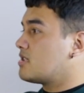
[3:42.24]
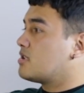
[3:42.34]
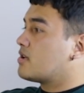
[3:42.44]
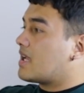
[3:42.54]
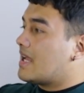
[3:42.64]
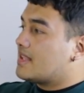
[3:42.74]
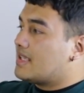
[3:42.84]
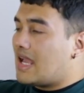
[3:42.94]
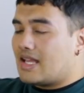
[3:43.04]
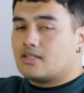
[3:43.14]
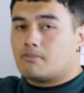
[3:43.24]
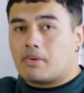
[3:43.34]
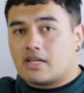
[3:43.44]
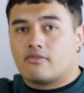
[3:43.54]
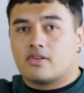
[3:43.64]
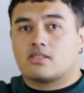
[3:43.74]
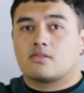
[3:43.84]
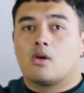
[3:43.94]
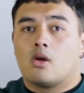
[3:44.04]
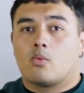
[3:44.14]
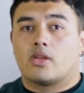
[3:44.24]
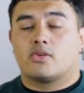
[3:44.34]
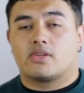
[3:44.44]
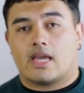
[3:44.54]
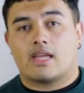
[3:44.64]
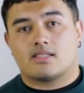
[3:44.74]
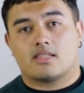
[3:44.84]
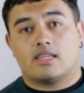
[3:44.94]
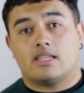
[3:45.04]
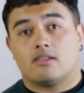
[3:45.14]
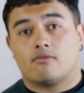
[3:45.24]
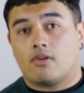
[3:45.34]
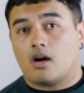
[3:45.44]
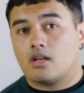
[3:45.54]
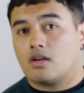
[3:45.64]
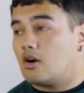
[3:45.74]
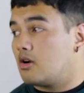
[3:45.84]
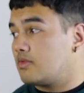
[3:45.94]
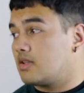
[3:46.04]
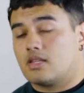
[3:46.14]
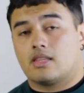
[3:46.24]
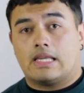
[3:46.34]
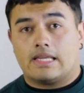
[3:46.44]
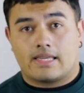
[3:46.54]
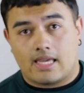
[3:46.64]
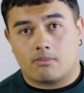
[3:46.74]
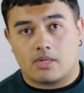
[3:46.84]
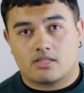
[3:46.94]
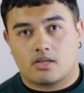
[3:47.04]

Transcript: let's look at the added benefits when you get the Nivala over the Kemi.